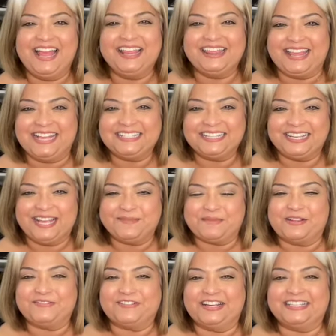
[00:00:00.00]
Thanks again, my
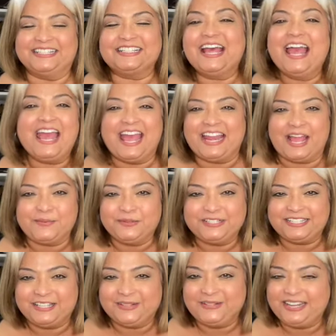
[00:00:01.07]
friends, and I will
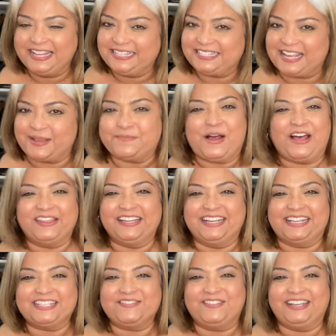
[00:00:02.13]
see you next time on the
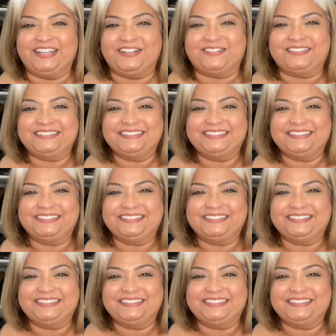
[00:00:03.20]
next video.